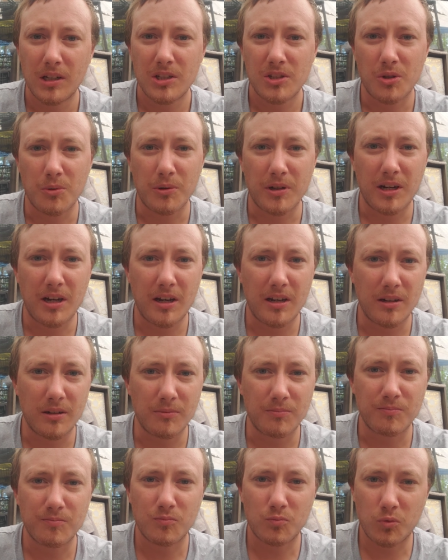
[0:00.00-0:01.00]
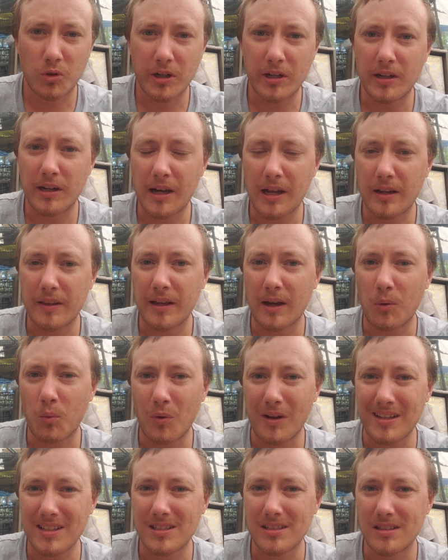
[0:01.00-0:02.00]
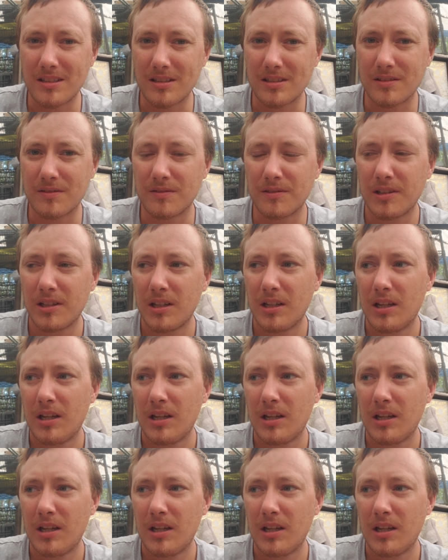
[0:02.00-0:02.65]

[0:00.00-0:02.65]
So we're kind of running out of that wet season.